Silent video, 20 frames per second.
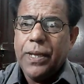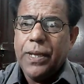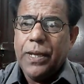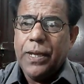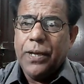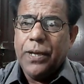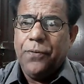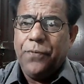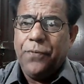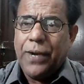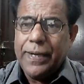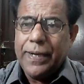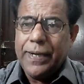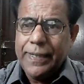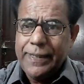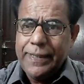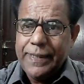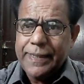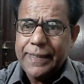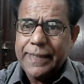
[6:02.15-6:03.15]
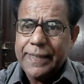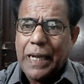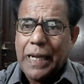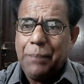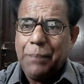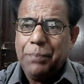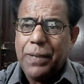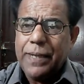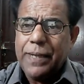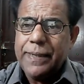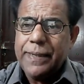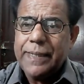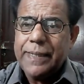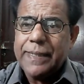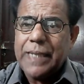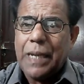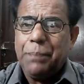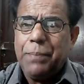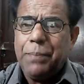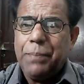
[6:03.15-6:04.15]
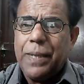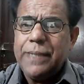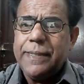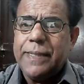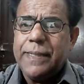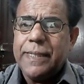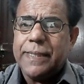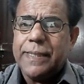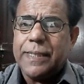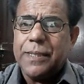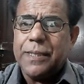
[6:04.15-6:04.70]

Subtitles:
What is this gamma? This gamma is this